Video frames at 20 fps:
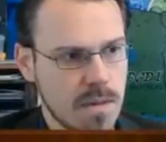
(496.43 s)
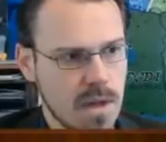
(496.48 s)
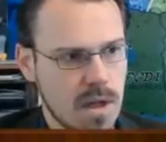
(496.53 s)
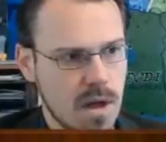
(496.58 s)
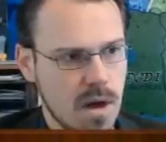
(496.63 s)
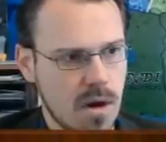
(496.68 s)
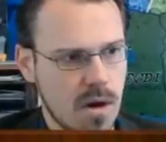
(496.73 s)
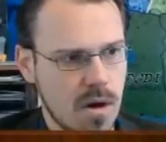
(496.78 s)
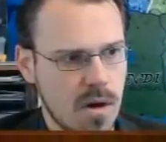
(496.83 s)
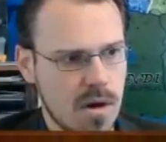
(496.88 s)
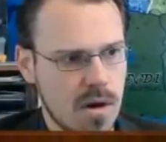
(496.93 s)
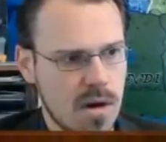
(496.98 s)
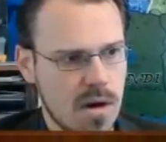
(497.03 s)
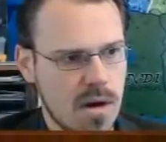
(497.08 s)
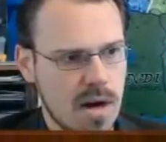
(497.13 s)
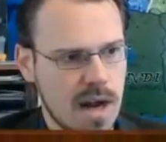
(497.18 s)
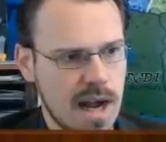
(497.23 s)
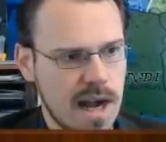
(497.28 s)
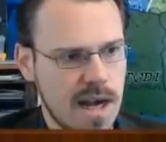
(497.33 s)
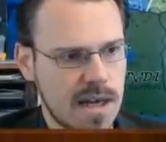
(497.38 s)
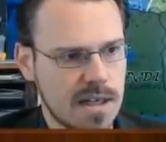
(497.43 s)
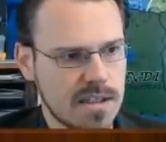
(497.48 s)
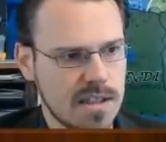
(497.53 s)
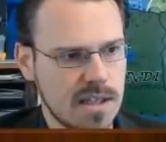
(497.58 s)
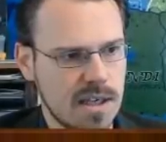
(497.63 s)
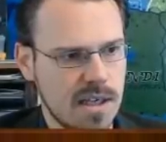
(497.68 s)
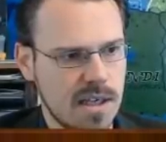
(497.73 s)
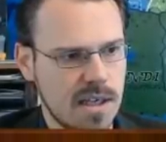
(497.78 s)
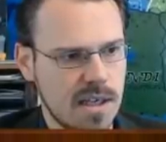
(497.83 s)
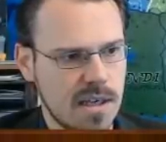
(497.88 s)
Or,
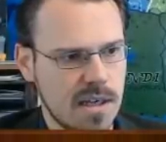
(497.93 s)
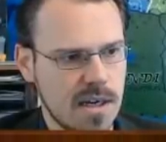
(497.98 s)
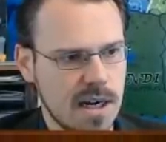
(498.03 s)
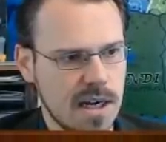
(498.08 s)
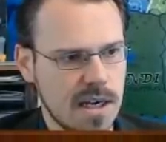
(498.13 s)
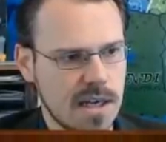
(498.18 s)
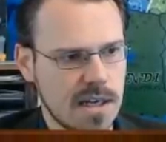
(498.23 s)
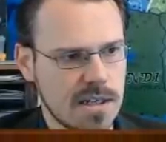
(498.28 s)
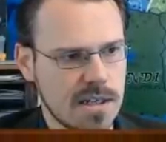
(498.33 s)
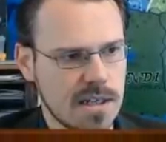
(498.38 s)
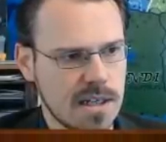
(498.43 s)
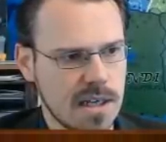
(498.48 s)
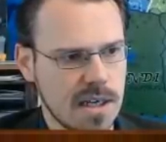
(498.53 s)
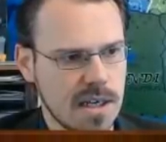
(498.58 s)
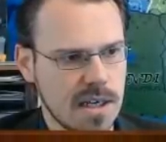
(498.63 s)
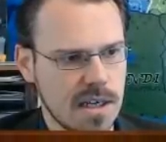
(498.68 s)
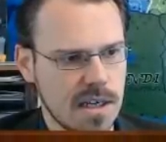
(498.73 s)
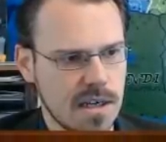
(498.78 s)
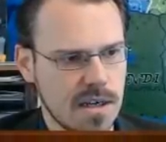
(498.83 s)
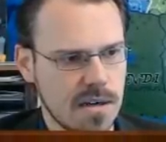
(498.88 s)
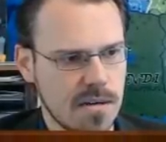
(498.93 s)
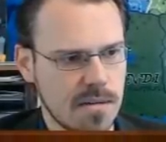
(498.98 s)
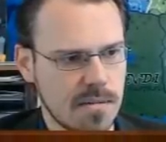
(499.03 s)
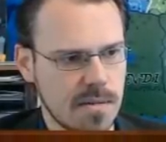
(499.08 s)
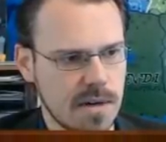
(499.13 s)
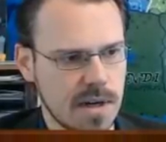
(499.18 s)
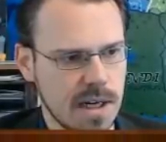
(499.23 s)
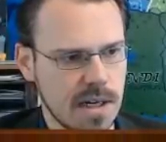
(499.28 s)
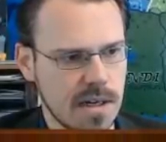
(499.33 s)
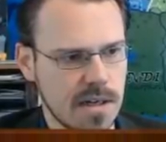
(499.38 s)
actually, I can just hit him,
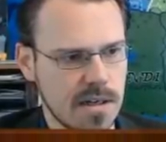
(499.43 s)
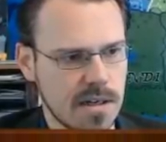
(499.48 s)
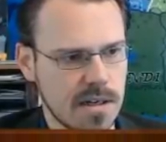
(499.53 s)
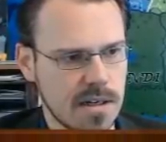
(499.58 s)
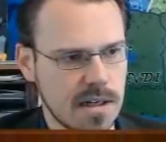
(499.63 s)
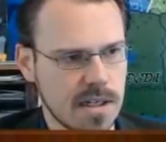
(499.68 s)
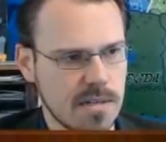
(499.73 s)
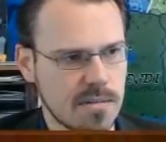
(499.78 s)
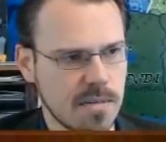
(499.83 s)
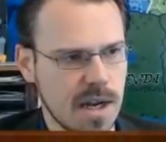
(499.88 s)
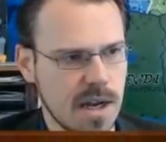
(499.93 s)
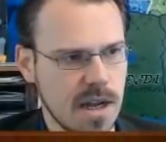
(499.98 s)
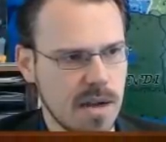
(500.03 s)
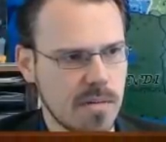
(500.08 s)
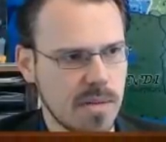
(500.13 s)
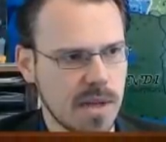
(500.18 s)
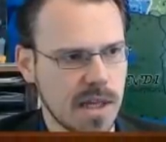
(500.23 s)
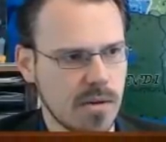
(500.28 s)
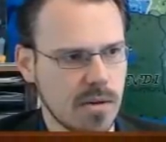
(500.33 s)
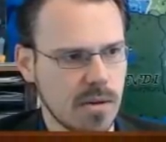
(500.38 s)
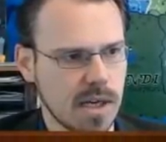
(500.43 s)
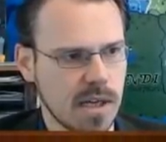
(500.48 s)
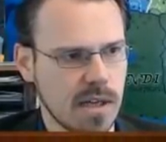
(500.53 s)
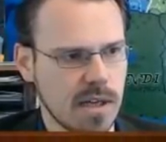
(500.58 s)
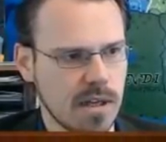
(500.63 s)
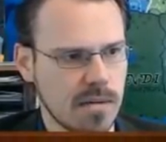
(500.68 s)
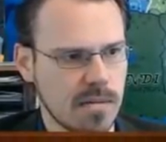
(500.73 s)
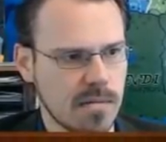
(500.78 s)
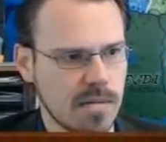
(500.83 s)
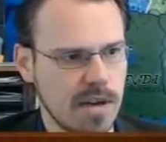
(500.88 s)
right? Because my Nightblade will kill
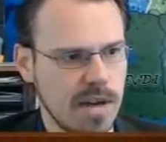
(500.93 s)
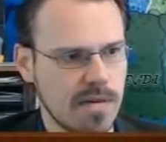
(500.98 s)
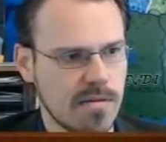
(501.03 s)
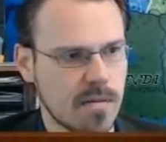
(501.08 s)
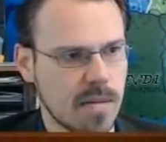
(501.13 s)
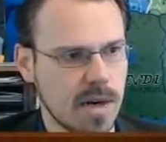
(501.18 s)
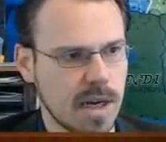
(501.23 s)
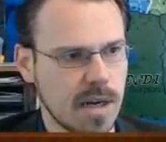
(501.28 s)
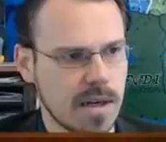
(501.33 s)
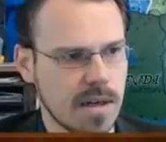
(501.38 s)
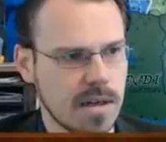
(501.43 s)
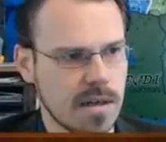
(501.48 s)
him. Never mind.